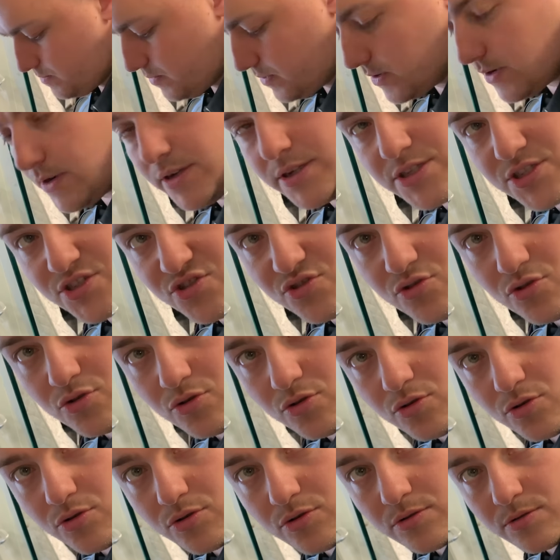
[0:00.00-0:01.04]
Put it in his
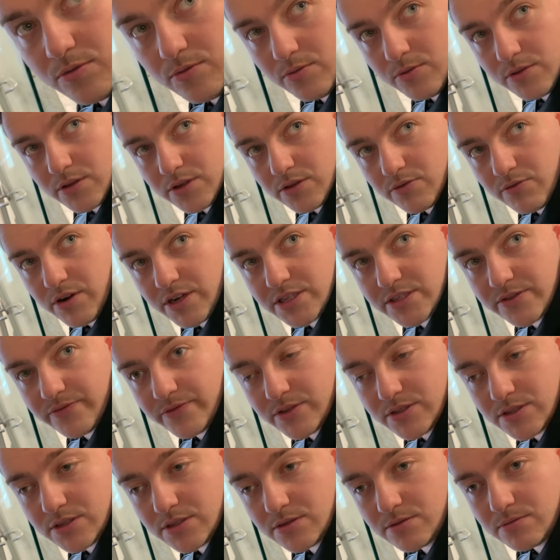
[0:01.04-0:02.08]
drawer with the rest of
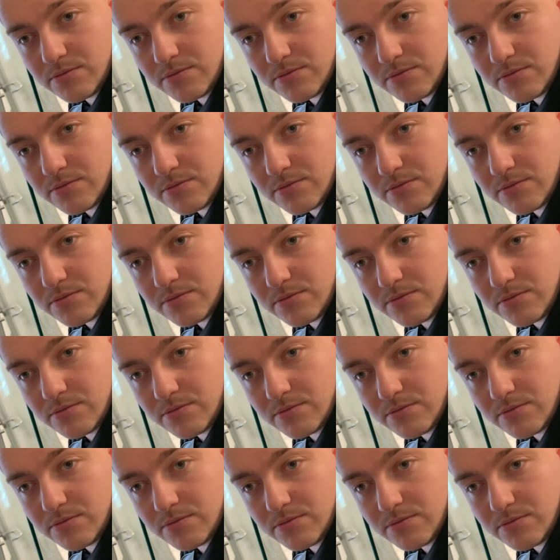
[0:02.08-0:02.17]
his.